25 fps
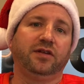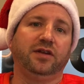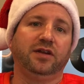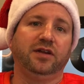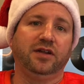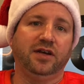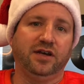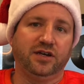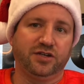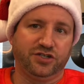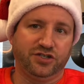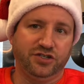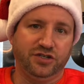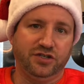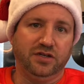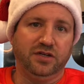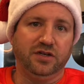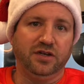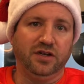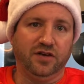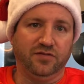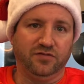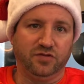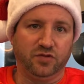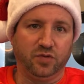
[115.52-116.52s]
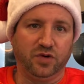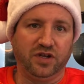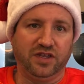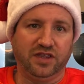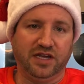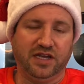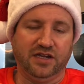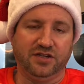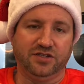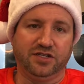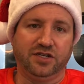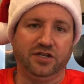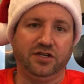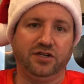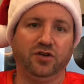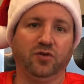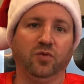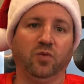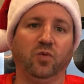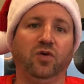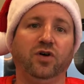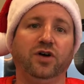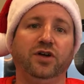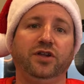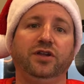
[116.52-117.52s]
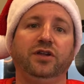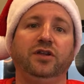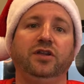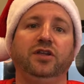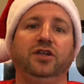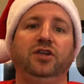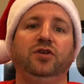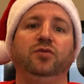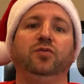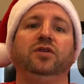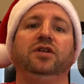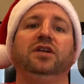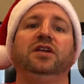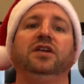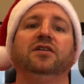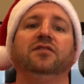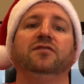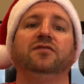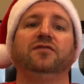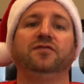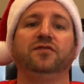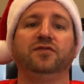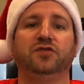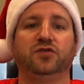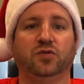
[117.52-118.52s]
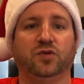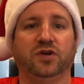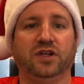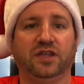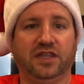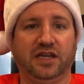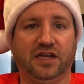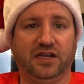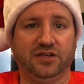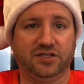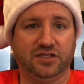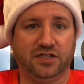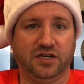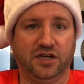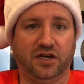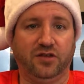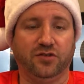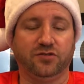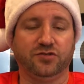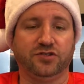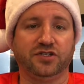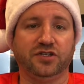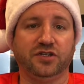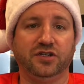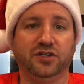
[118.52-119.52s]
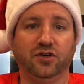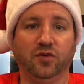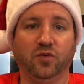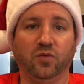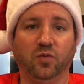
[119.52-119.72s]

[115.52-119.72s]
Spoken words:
deduction of $20,000 in year one, you would give $20,000 in year